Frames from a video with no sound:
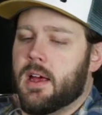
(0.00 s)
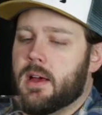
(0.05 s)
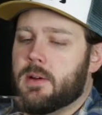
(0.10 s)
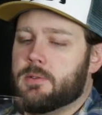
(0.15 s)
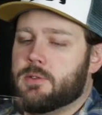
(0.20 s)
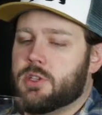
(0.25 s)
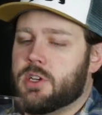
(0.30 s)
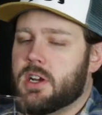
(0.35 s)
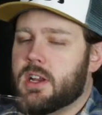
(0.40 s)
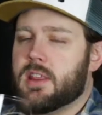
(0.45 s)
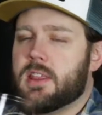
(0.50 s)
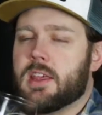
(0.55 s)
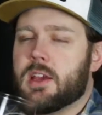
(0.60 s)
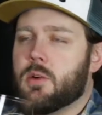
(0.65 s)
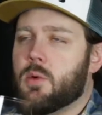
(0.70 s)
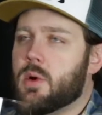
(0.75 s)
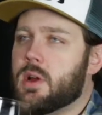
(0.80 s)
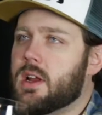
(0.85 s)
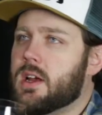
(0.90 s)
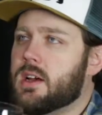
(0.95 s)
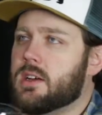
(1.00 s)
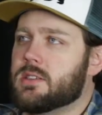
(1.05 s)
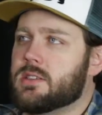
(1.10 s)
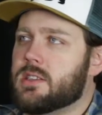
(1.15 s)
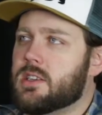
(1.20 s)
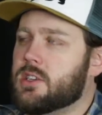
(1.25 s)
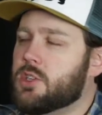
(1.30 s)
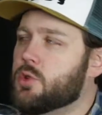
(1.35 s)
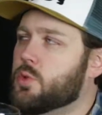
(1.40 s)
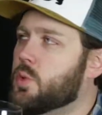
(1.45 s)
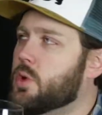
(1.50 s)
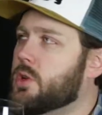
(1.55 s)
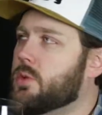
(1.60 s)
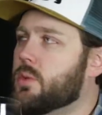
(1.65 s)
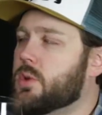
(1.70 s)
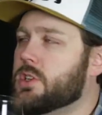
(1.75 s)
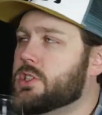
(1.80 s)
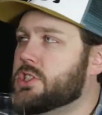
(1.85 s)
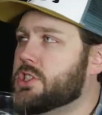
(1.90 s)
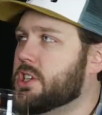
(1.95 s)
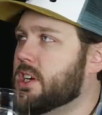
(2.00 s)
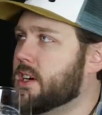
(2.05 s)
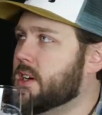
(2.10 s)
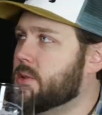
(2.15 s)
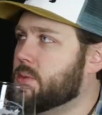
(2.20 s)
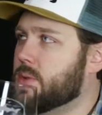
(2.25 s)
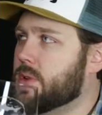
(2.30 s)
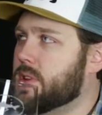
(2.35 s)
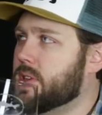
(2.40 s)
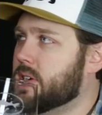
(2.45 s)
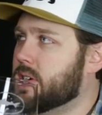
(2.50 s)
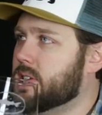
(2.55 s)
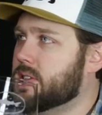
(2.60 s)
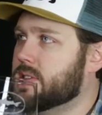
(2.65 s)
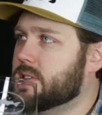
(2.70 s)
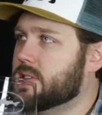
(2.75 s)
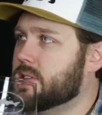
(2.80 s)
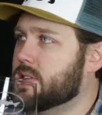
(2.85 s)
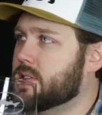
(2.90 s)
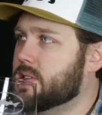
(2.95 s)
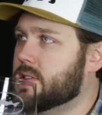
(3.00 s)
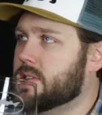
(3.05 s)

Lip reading: I'm trying to think of what else. You wouldn't want chicken with this.